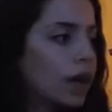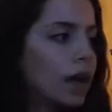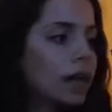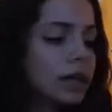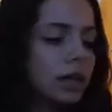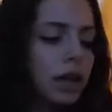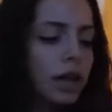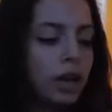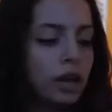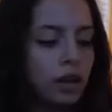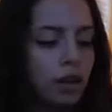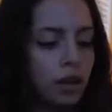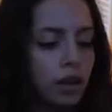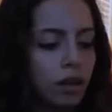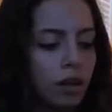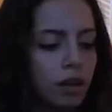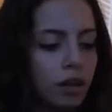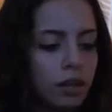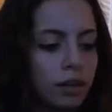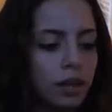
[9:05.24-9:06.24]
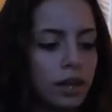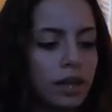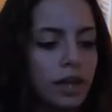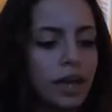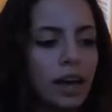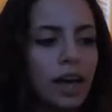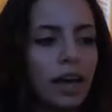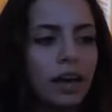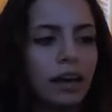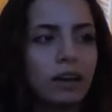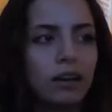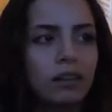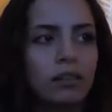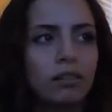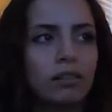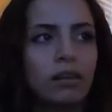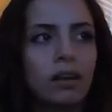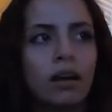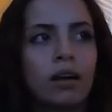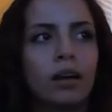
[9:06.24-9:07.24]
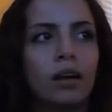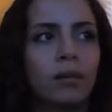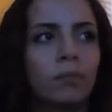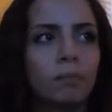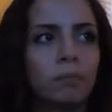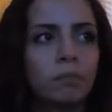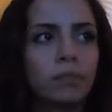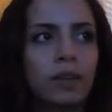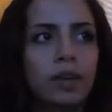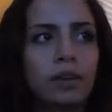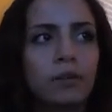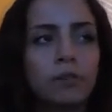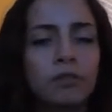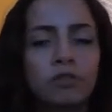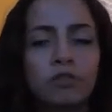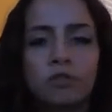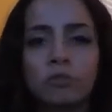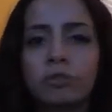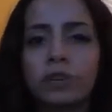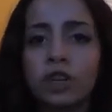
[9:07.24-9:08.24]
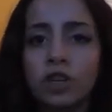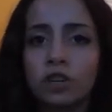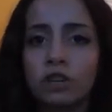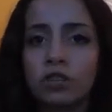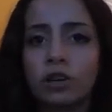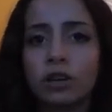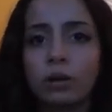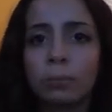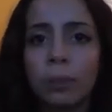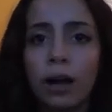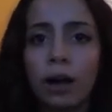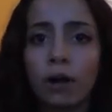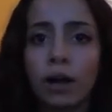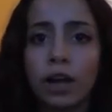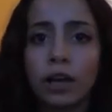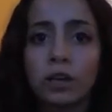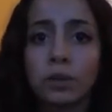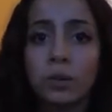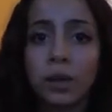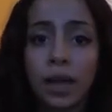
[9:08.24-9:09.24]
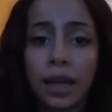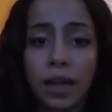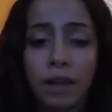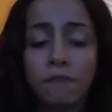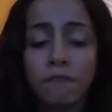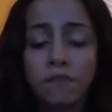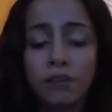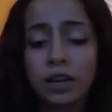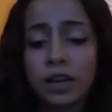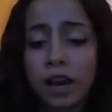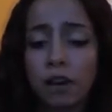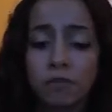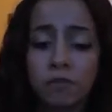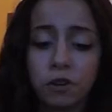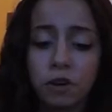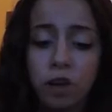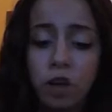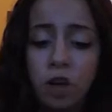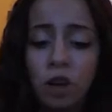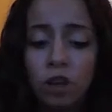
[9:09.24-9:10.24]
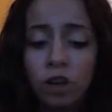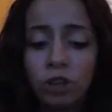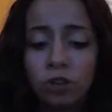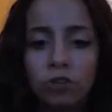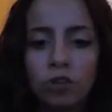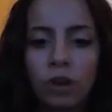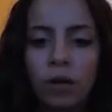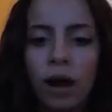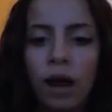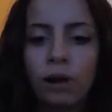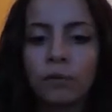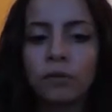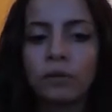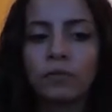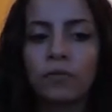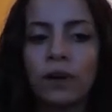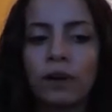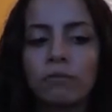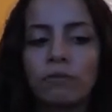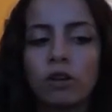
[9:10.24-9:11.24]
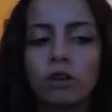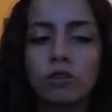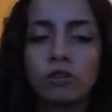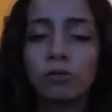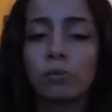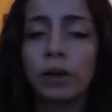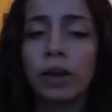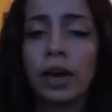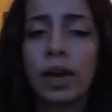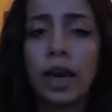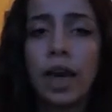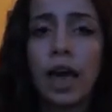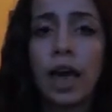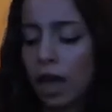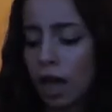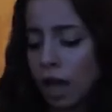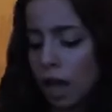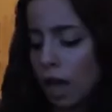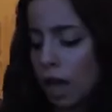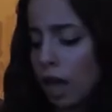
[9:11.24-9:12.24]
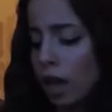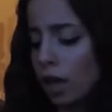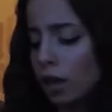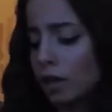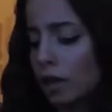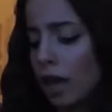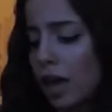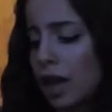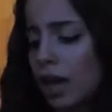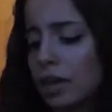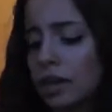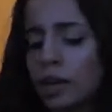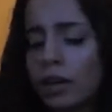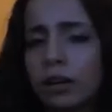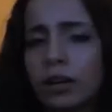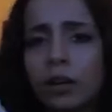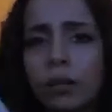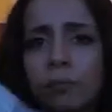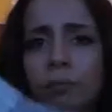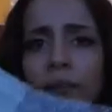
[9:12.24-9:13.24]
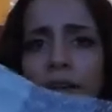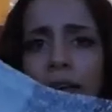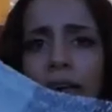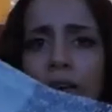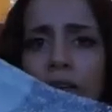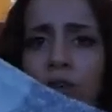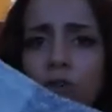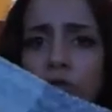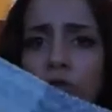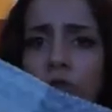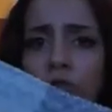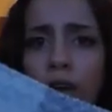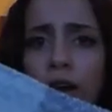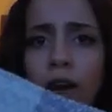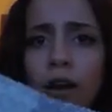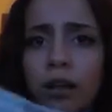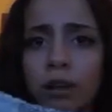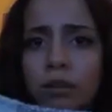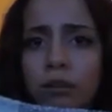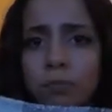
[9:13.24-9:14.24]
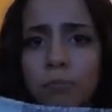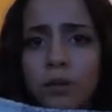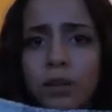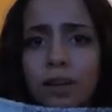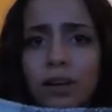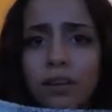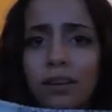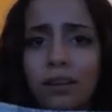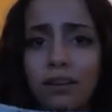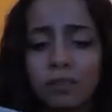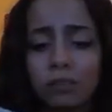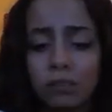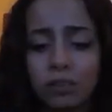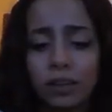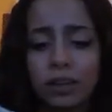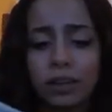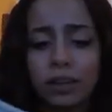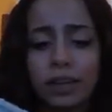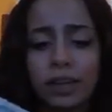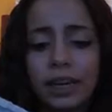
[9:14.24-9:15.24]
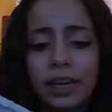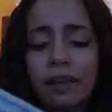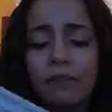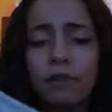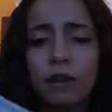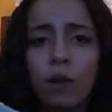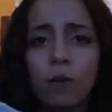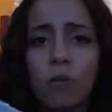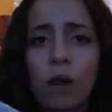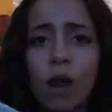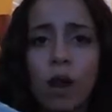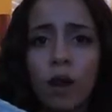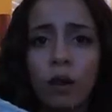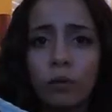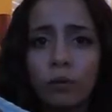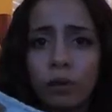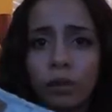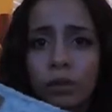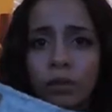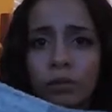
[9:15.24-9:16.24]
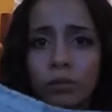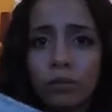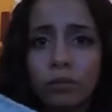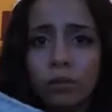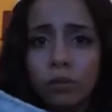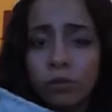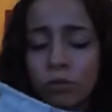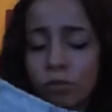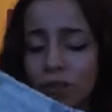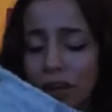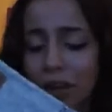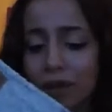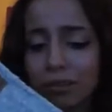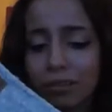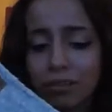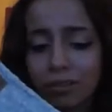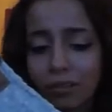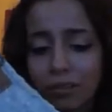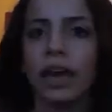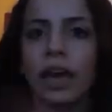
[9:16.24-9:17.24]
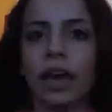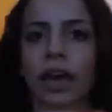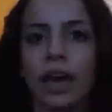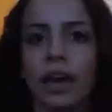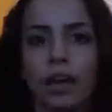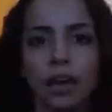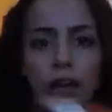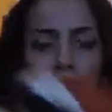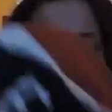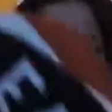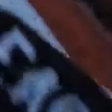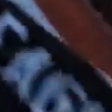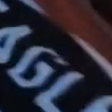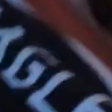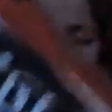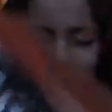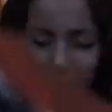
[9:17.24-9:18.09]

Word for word: And then they had, um, it was you reach a certain amount and you get a free cover. So I was five dollars away, and I ended up getting crew socks because you can never go wrong with crew socks. And